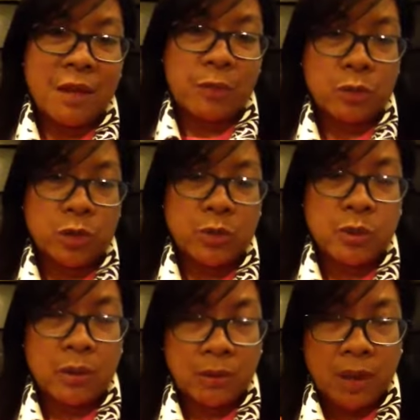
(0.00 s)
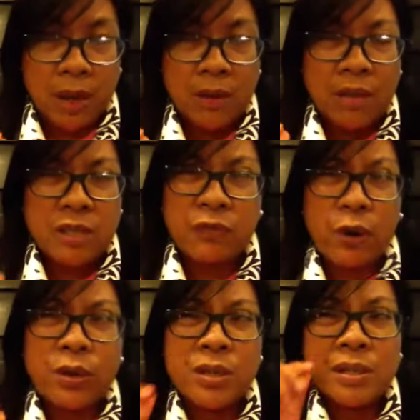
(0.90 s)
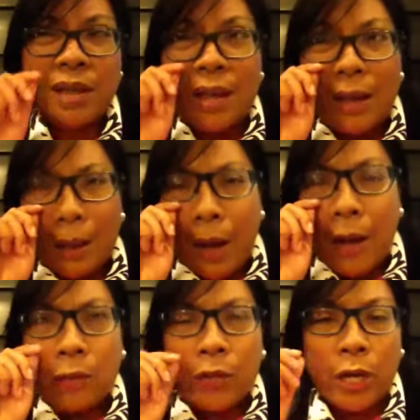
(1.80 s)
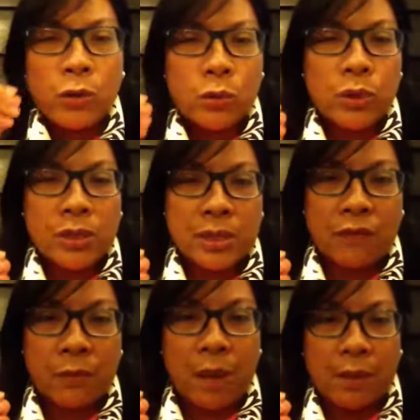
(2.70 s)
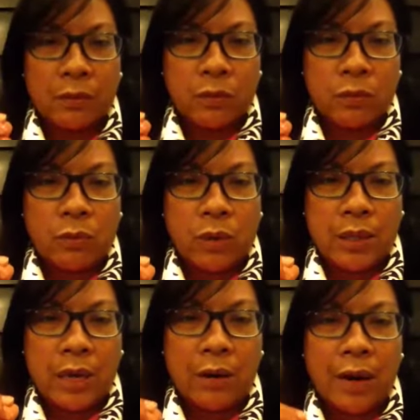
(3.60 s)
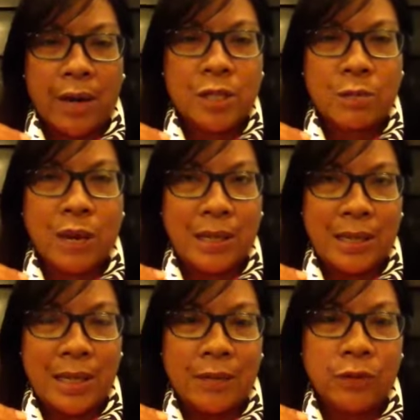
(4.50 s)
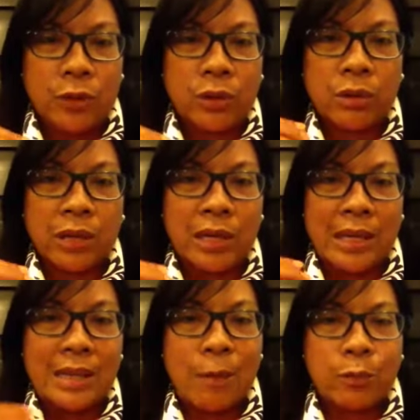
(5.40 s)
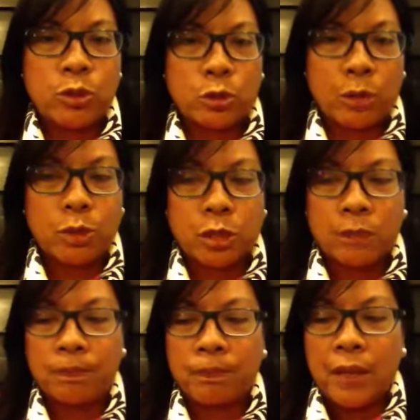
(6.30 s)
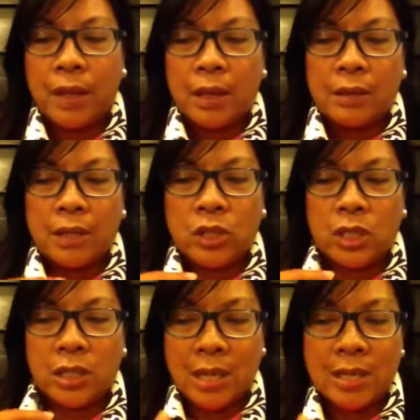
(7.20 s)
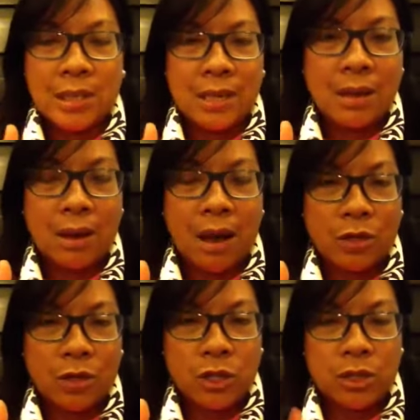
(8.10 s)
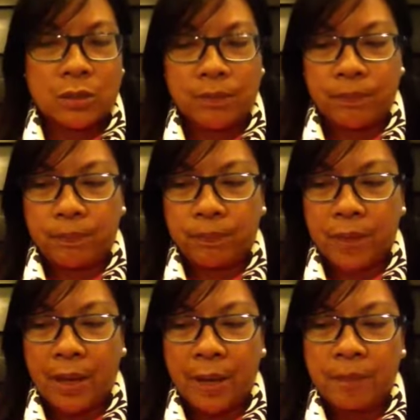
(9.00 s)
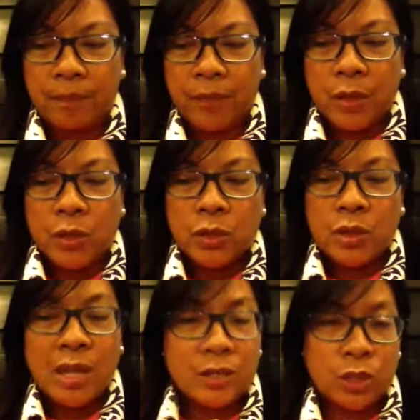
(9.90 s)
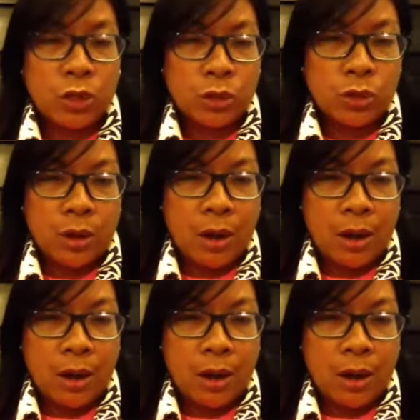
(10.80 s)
that prescription. As far as when I Googled stuff about what airlines might need, they're going to need that prescription that she does need that oxygen. Okay, so that's the third